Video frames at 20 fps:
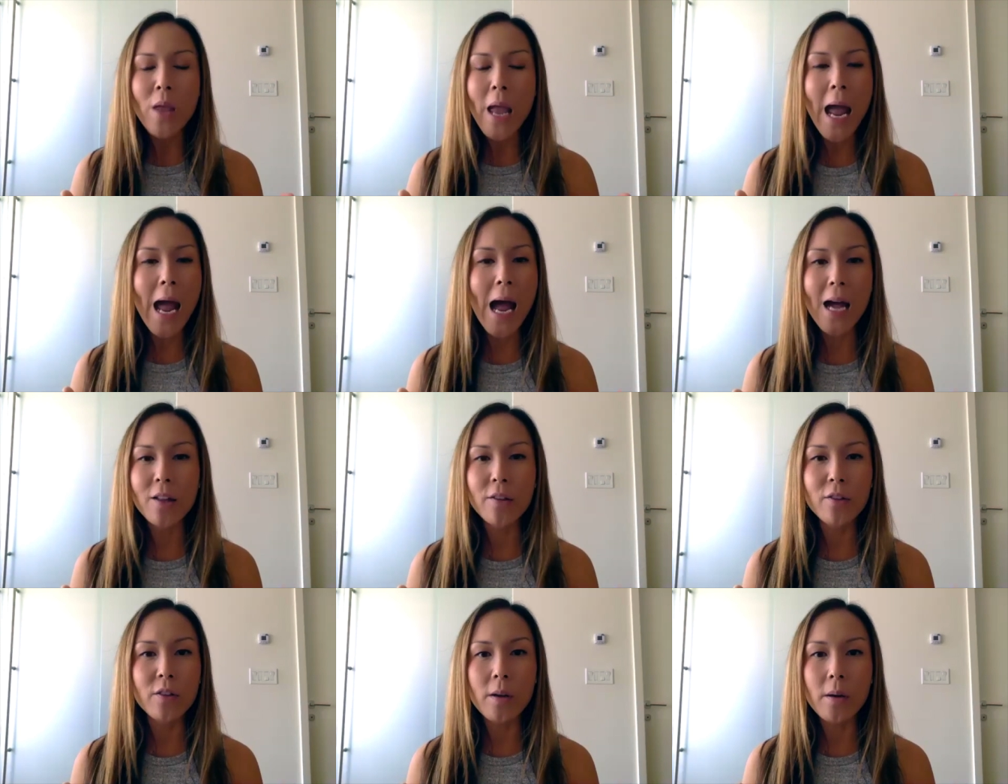
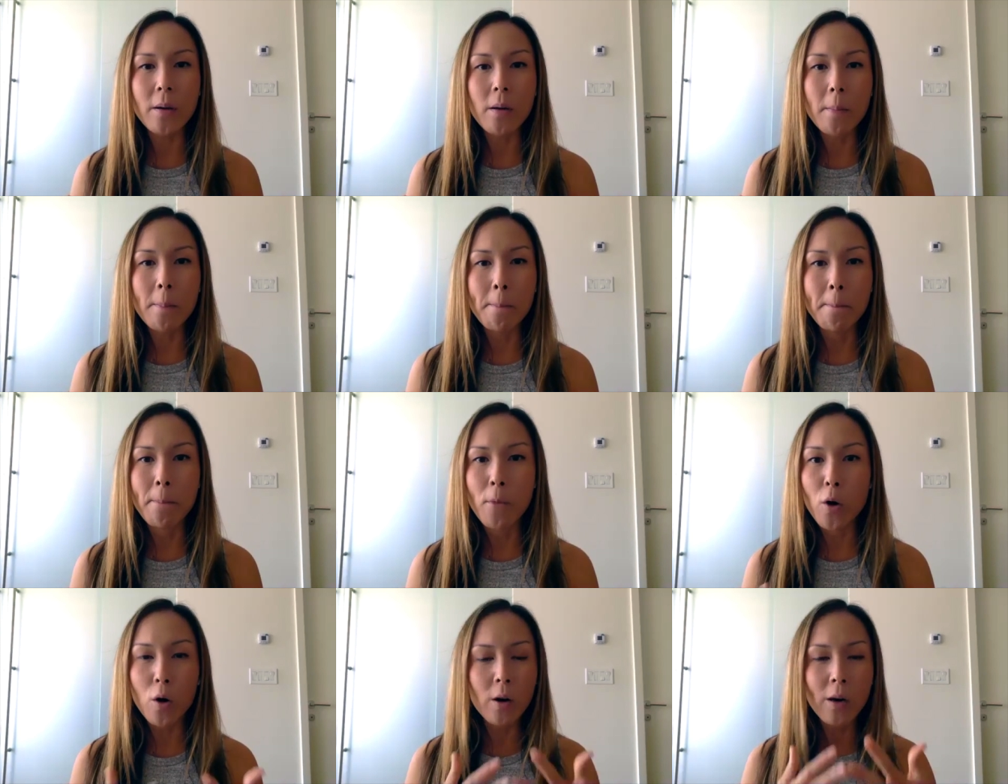has
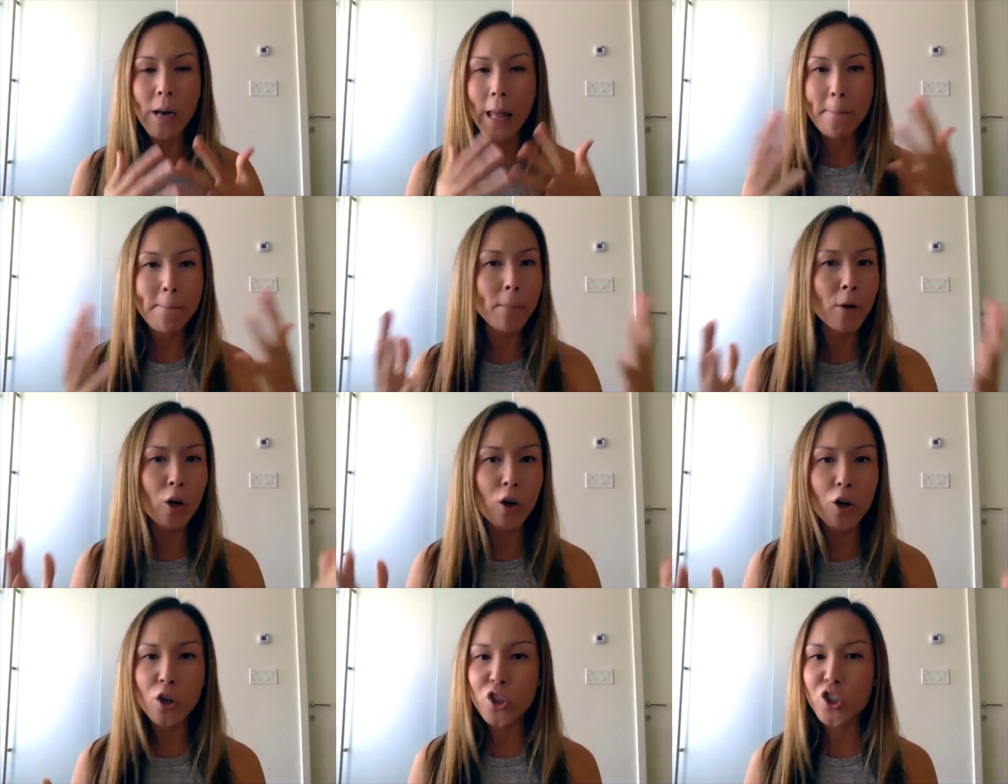
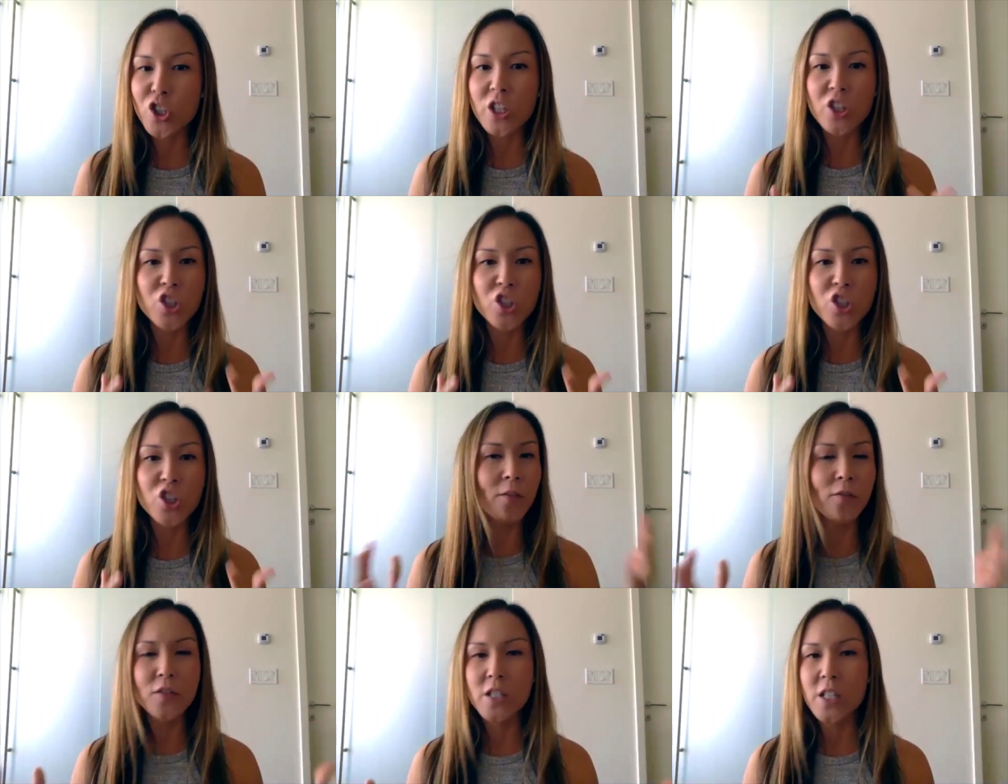merged and
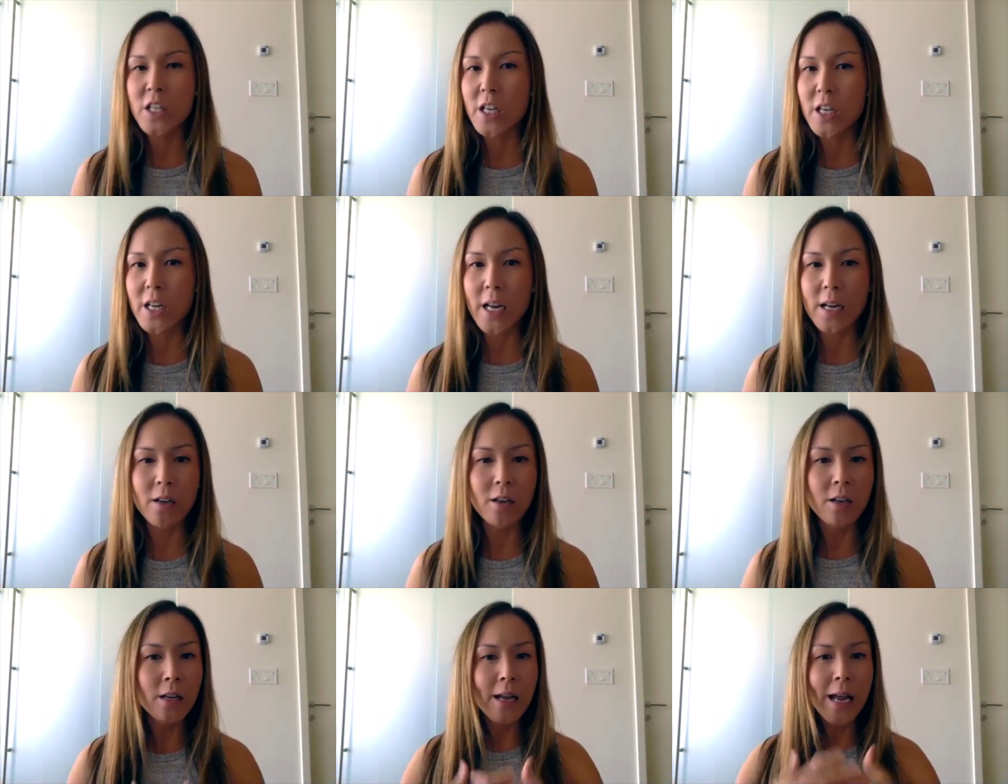shifted
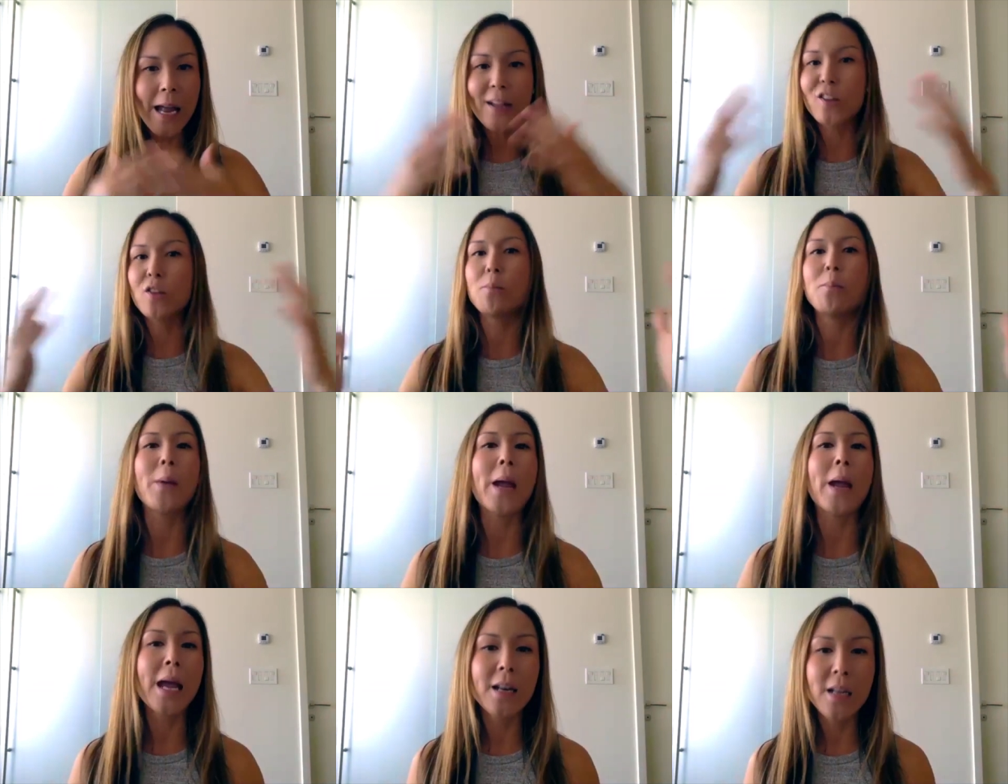and
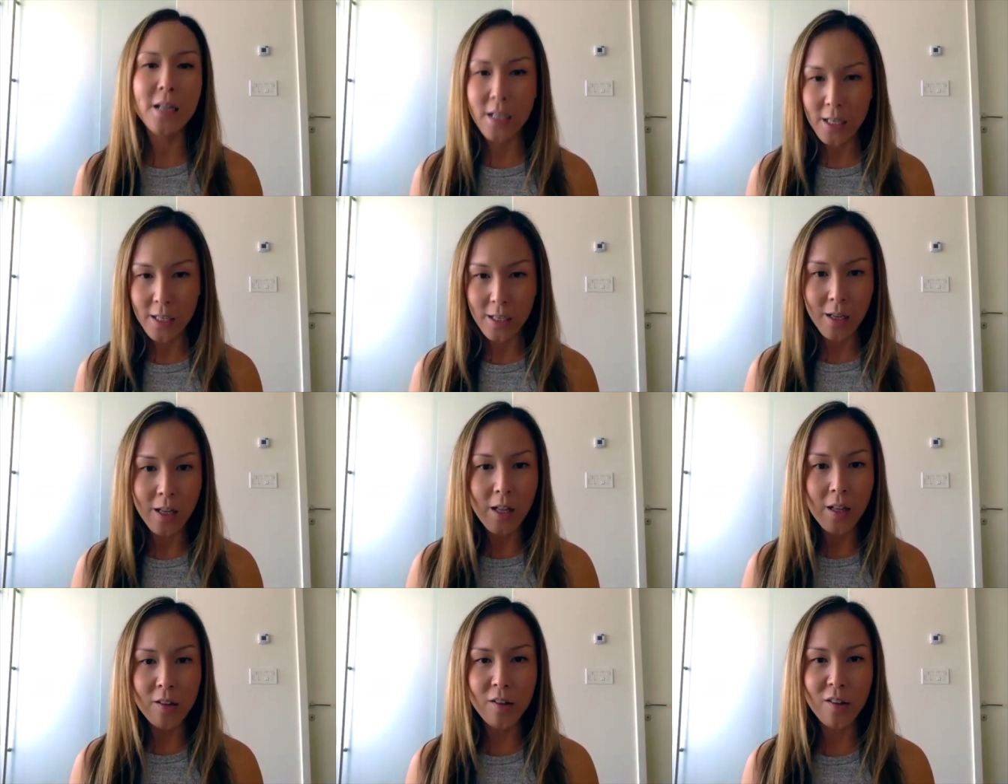expanded
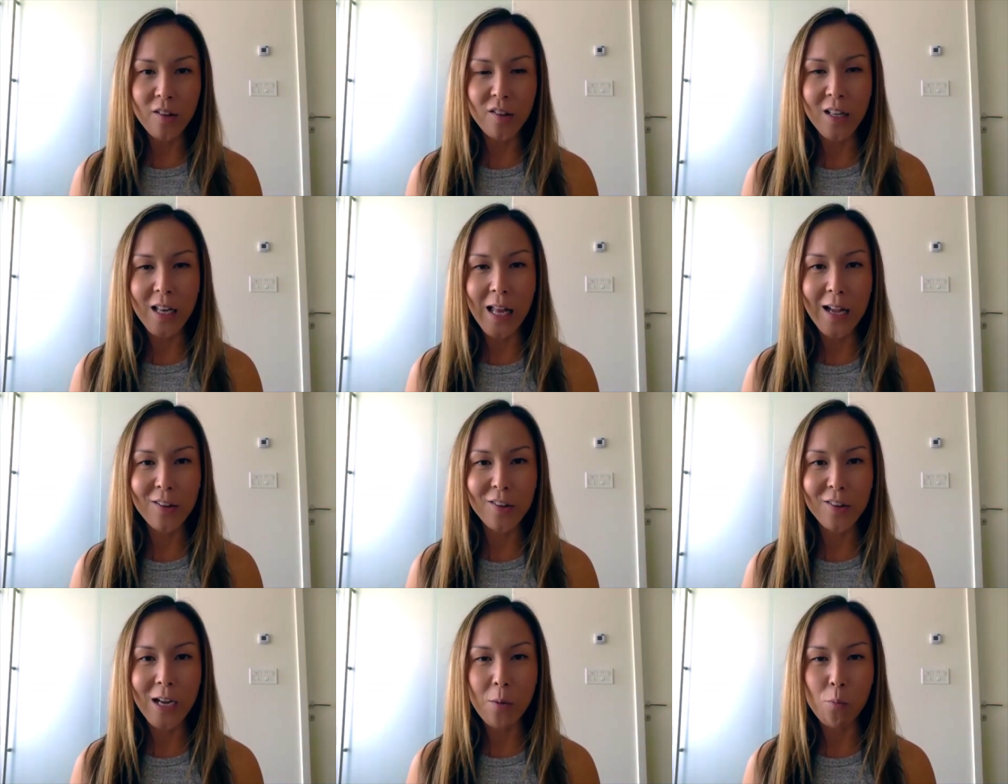since the
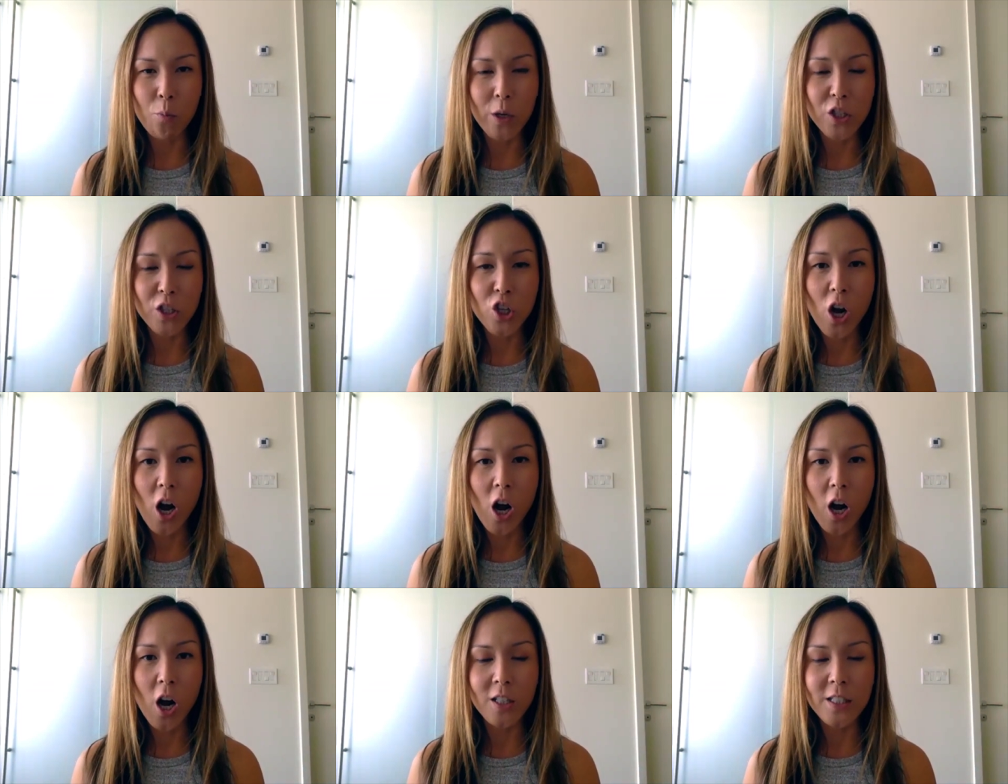last time we
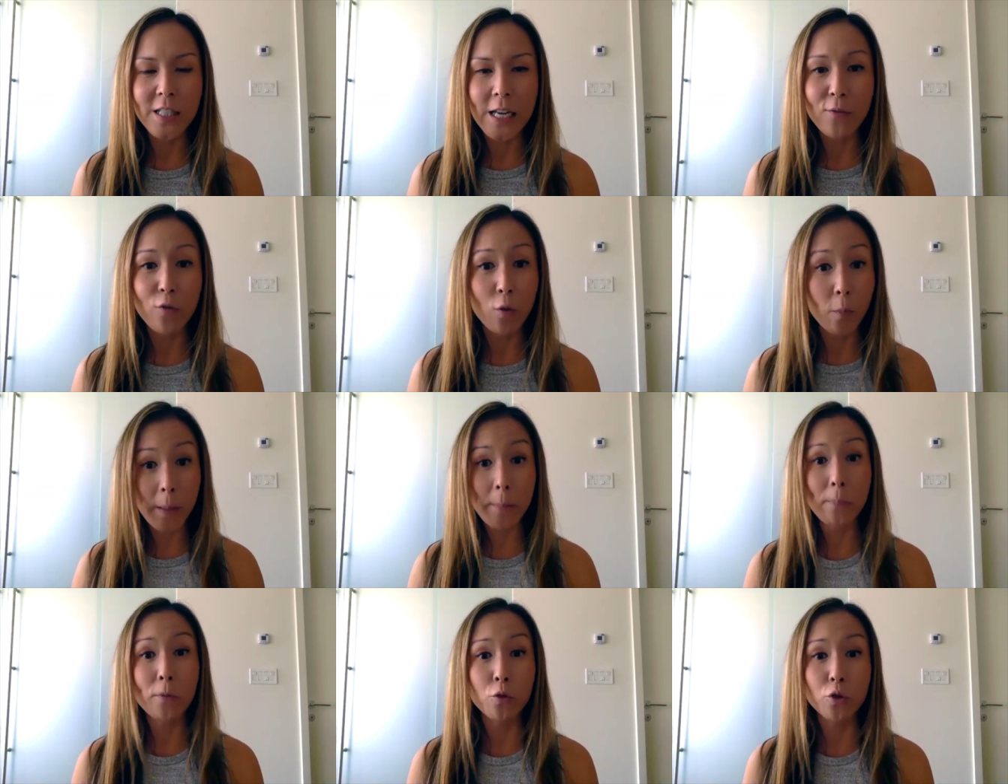talked. And for
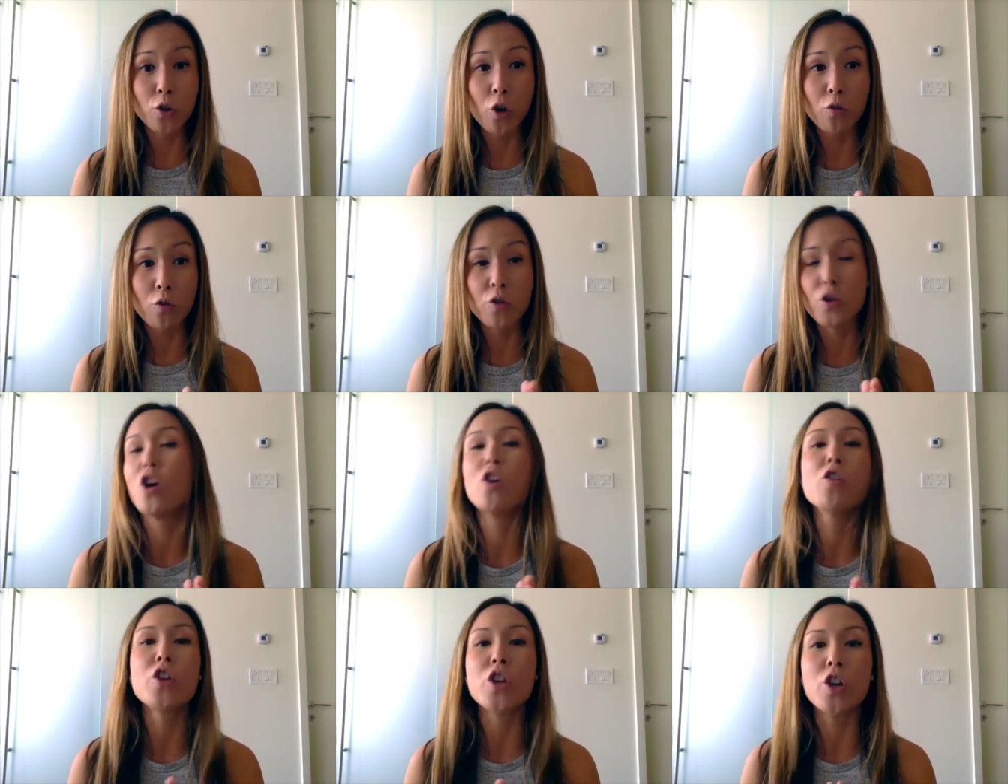people who don't
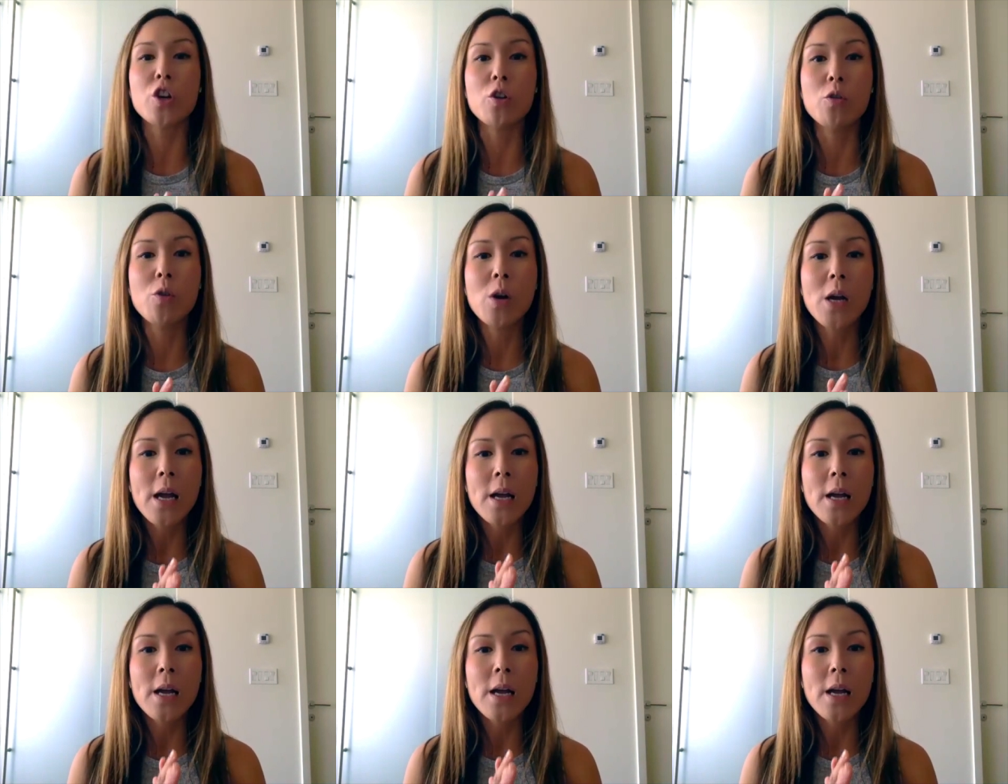know you,